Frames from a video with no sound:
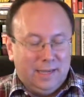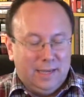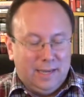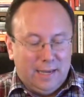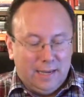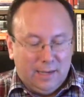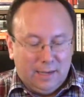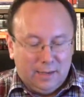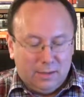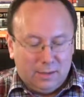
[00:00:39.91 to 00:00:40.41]

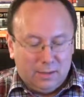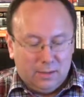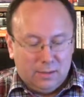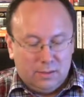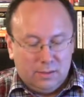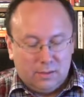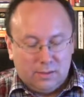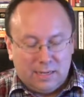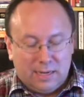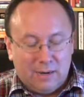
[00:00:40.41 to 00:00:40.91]

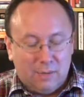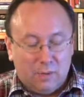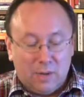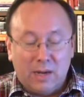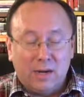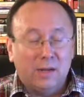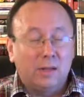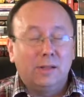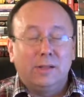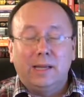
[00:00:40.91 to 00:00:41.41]
And
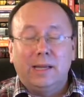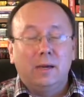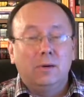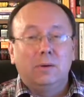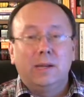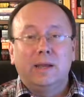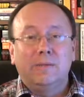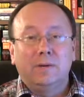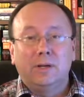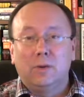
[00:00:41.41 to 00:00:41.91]
ironically, I
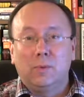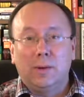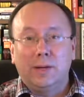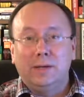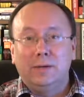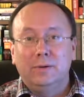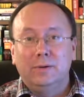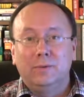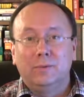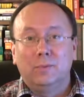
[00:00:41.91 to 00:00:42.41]
don't have a
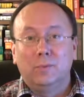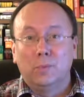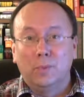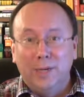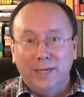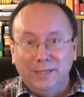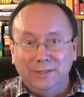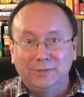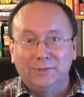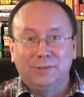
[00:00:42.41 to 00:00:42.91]
great
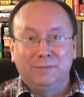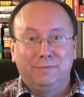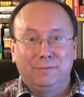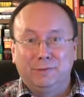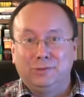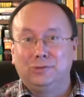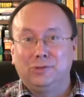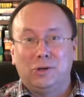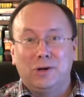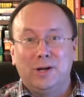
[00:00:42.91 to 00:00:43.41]
reason for
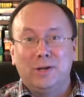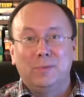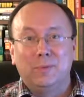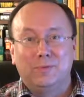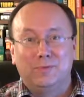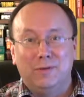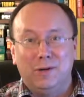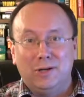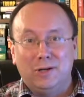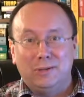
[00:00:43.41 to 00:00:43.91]
starting
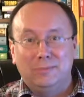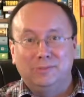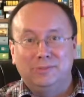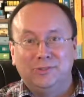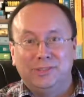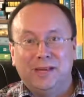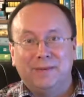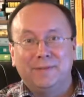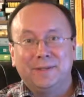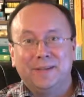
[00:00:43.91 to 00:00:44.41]
with volume
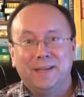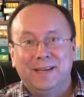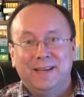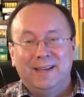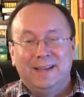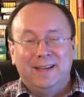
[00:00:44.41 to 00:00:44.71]
7.